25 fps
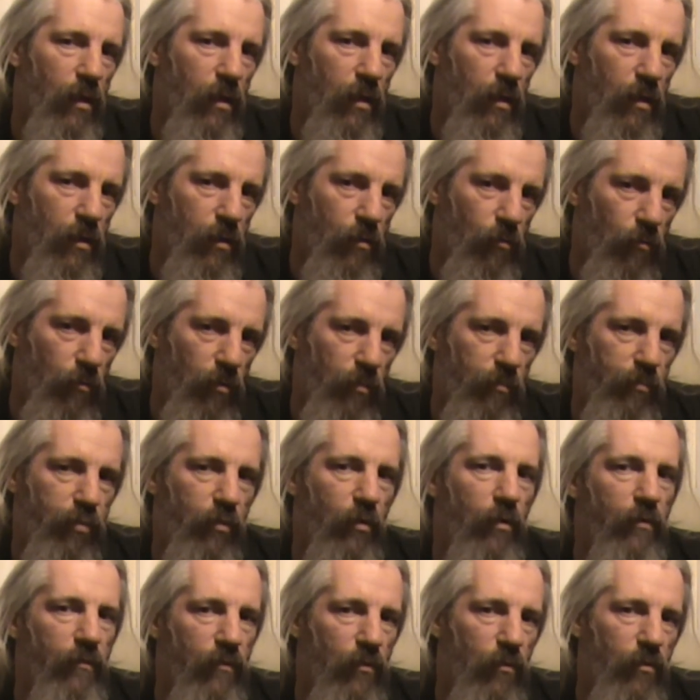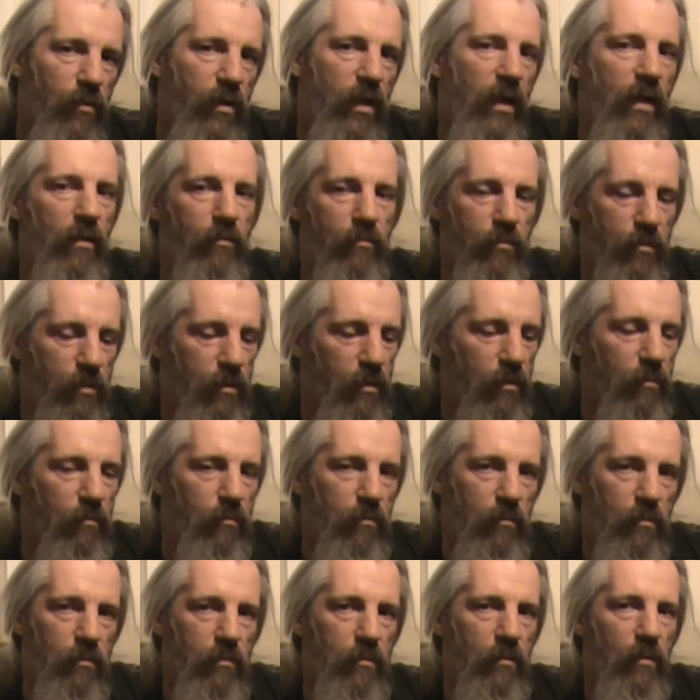you'll improve your kettle
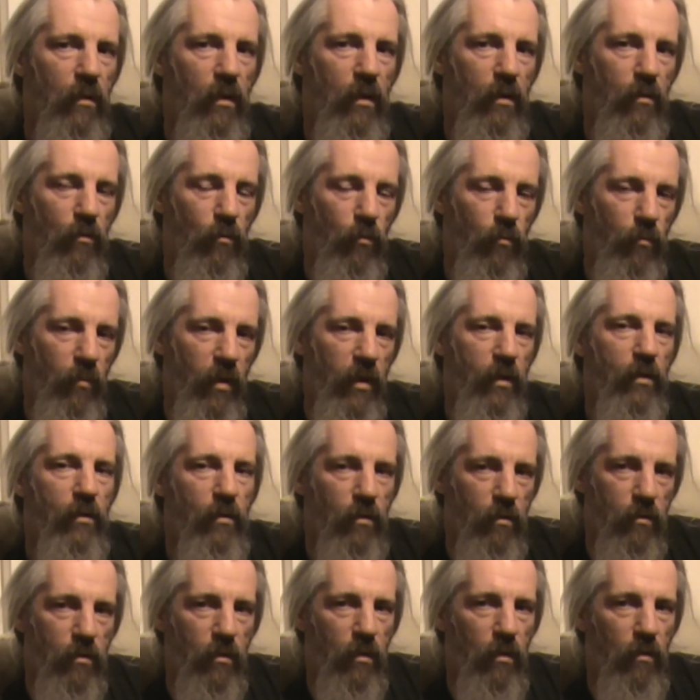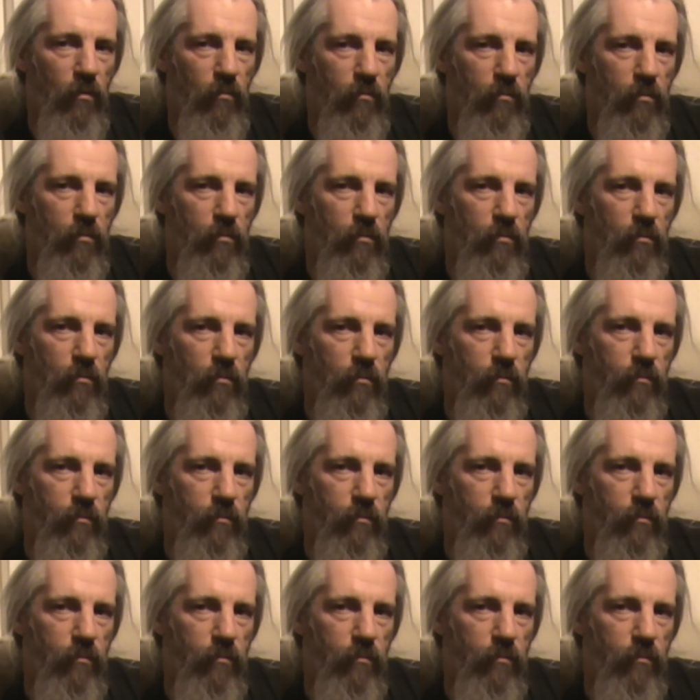skills and your mashing skills.